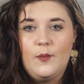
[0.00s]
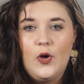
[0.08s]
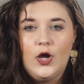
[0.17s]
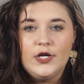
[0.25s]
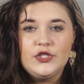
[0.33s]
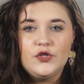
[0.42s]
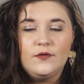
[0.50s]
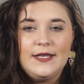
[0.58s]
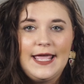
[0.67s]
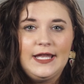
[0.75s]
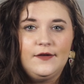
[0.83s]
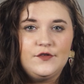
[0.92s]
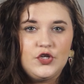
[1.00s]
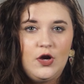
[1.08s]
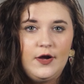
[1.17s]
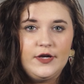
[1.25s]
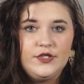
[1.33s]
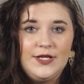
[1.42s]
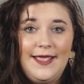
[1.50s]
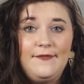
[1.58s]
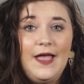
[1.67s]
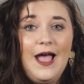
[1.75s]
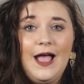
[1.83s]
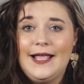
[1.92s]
partial negative charge and the